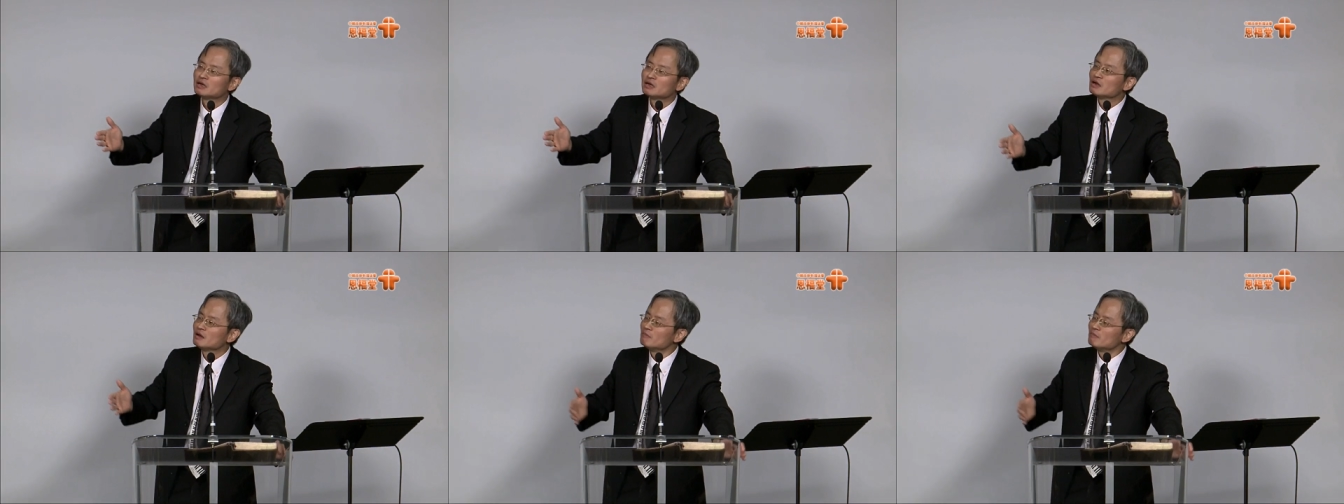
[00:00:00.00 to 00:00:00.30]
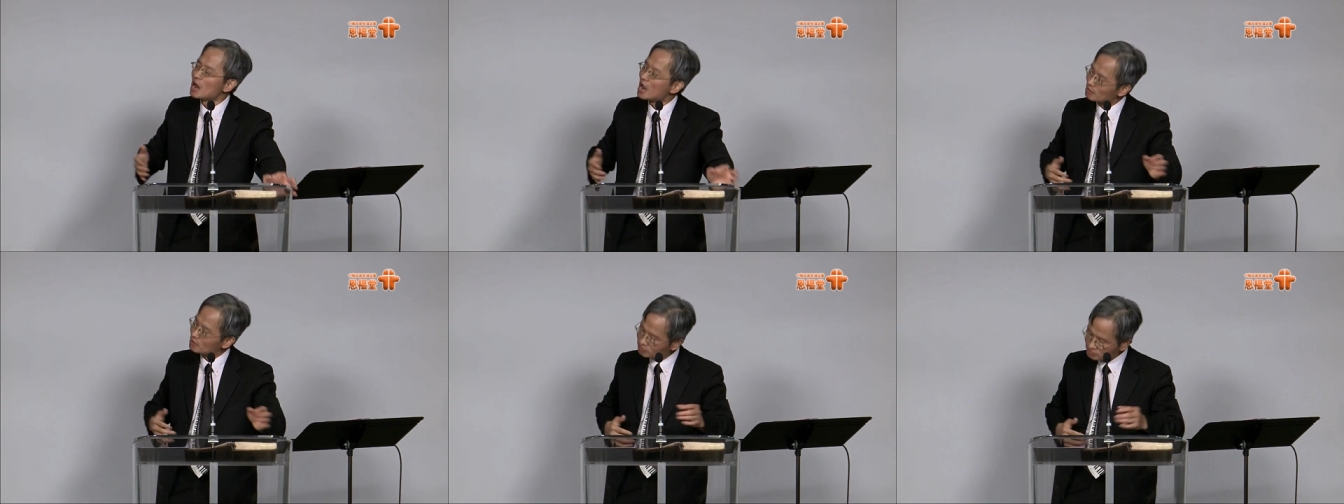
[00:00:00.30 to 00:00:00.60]

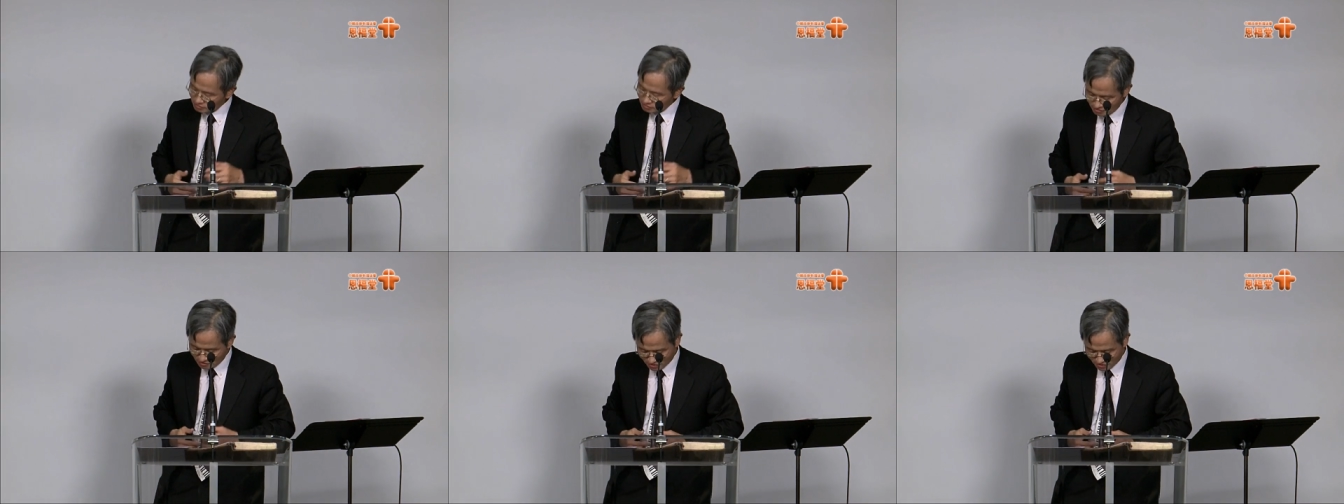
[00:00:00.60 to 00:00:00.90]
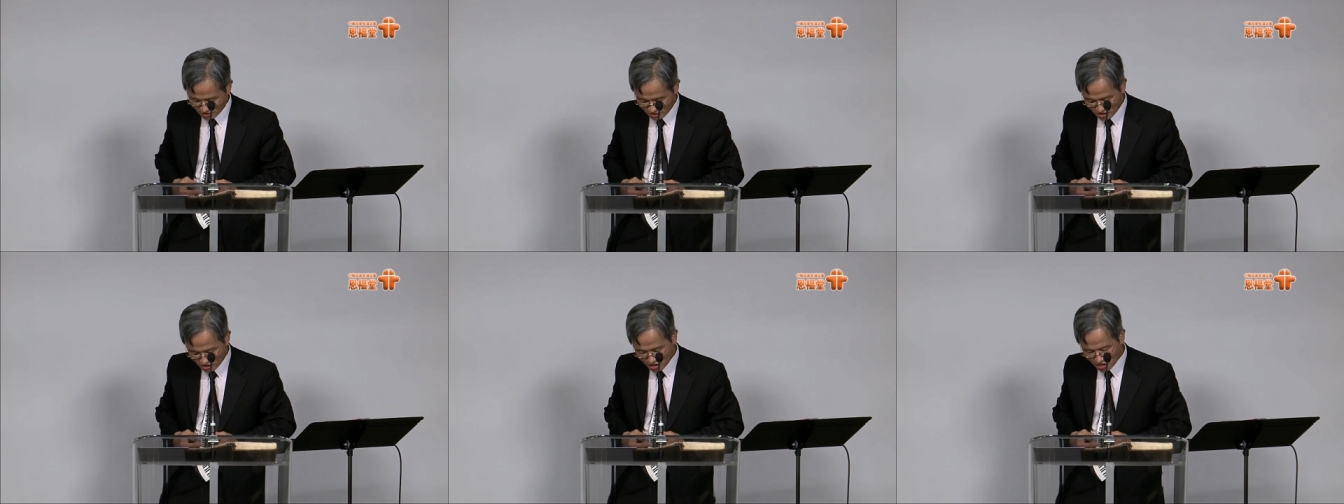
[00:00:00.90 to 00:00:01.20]
Mom,
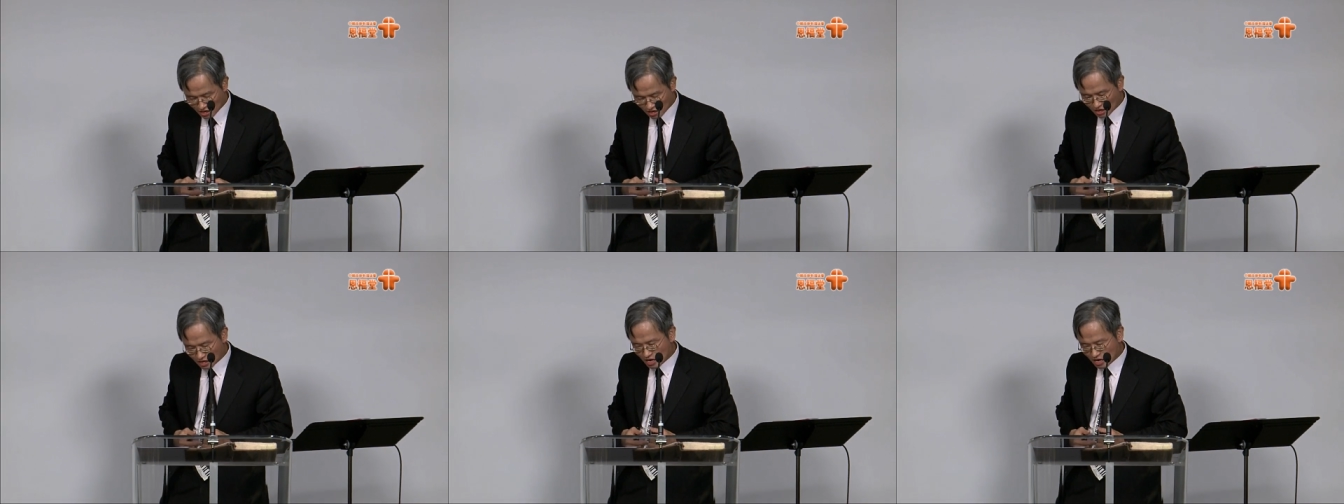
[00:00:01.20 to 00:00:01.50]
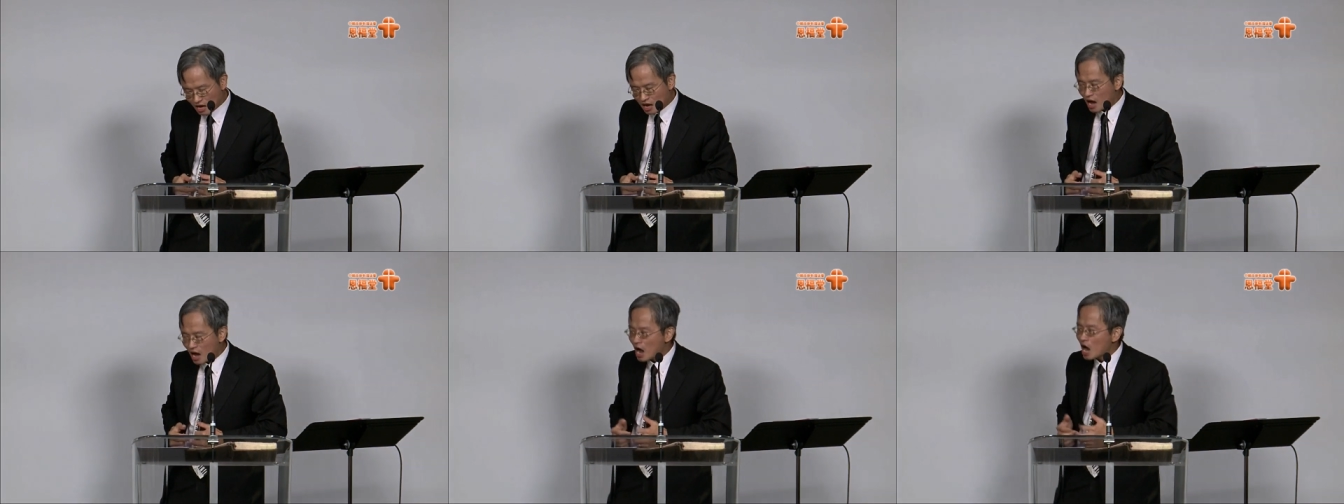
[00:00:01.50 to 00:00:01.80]

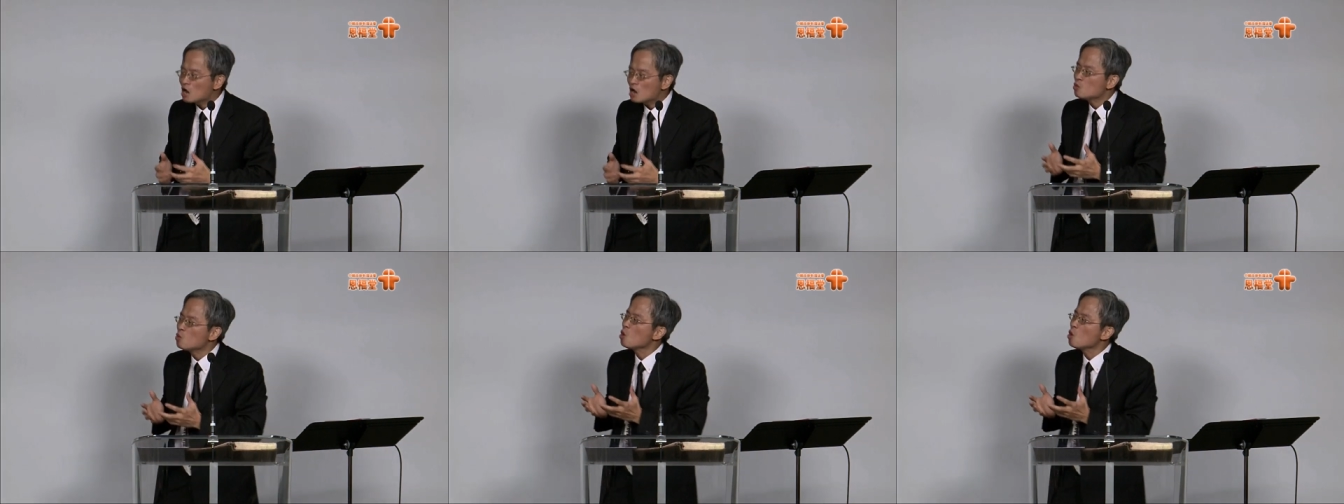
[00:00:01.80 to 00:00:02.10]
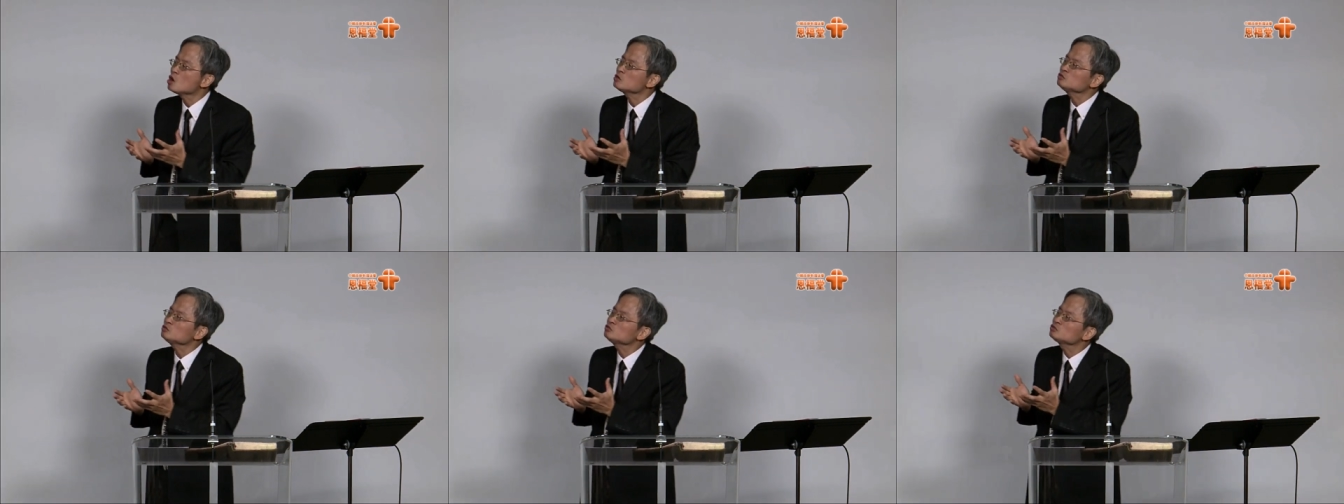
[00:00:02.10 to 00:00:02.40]
I
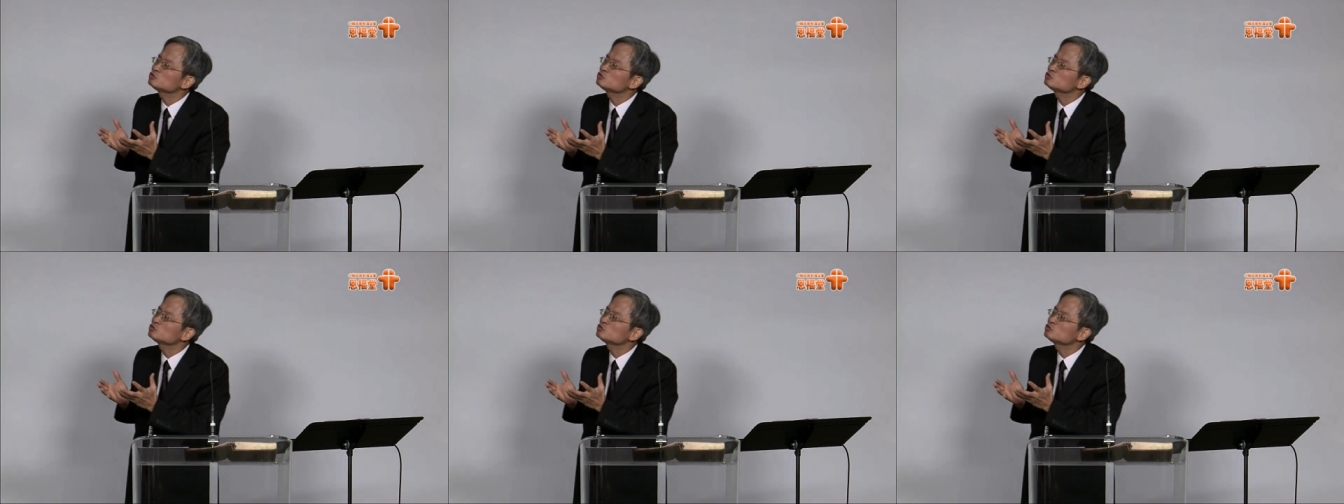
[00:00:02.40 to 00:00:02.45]
want